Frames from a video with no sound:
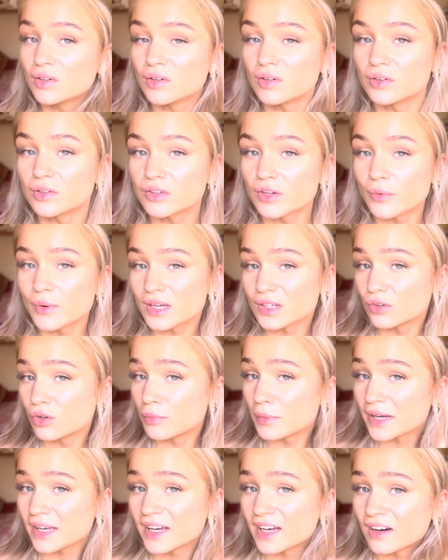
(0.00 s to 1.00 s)
Also ignore
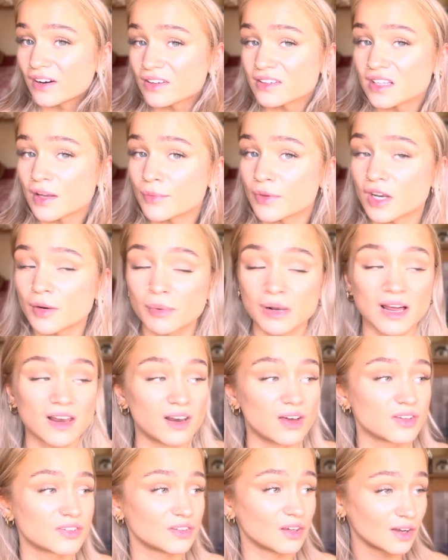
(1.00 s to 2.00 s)
my hair. I slept in a plait
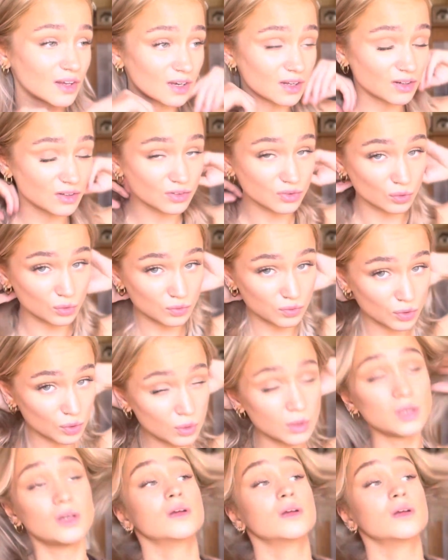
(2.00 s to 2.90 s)
last night and it looks awful.